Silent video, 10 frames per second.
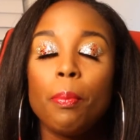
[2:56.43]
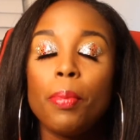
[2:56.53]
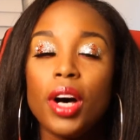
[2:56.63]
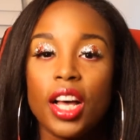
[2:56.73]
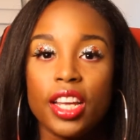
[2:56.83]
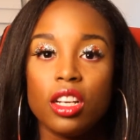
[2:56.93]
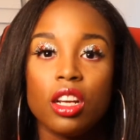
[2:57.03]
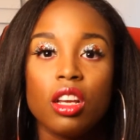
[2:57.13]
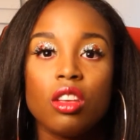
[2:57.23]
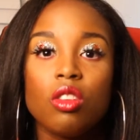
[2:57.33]
But
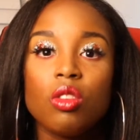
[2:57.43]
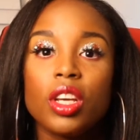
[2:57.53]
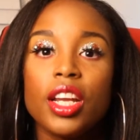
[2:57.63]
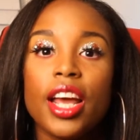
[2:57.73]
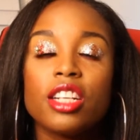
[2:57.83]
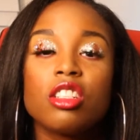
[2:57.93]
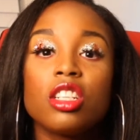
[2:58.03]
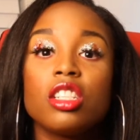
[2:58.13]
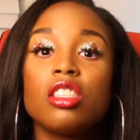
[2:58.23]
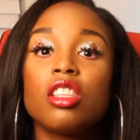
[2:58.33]
you can
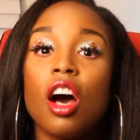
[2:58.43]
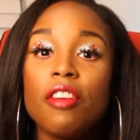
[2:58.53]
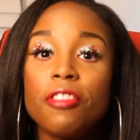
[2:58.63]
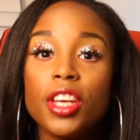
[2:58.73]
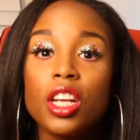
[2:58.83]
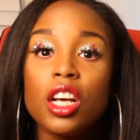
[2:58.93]
actually soften